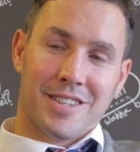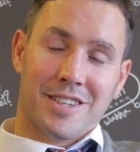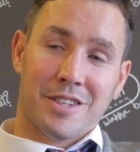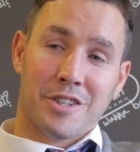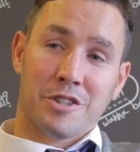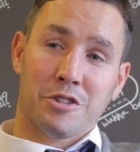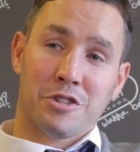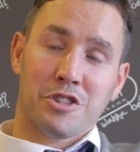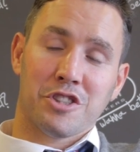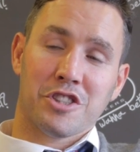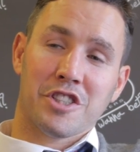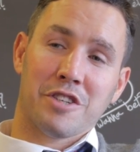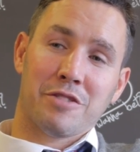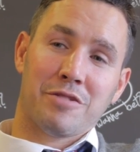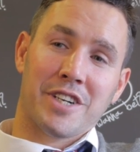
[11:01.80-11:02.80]
I know, it's
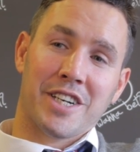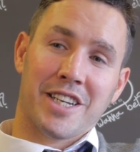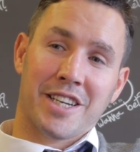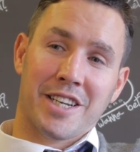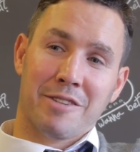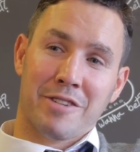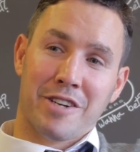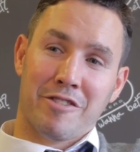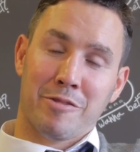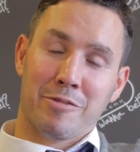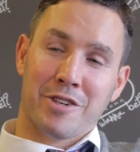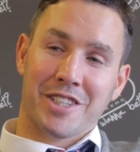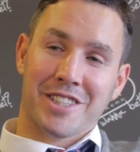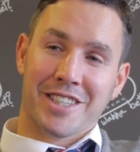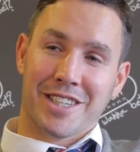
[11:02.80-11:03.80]
usually a Friday night when
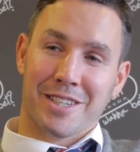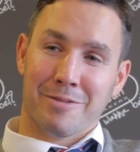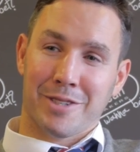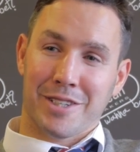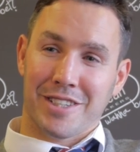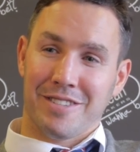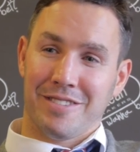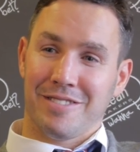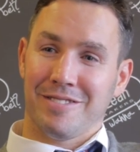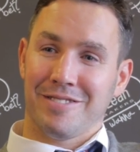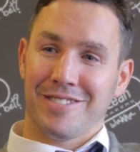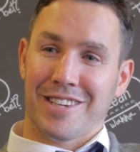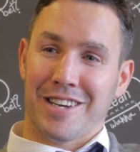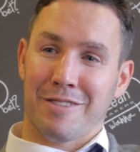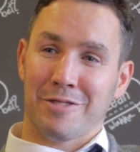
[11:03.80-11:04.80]
everybody's had about
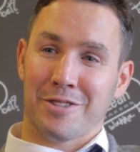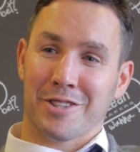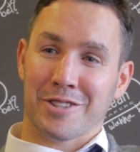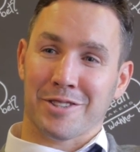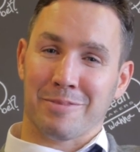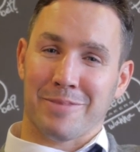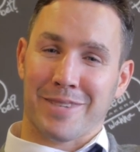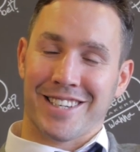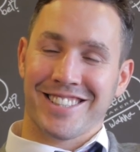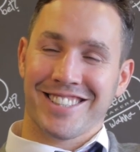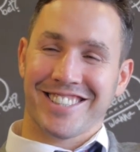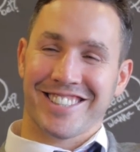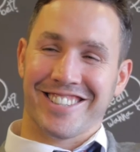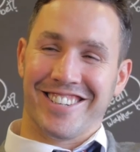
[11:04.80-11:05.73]
half a dozen pints. So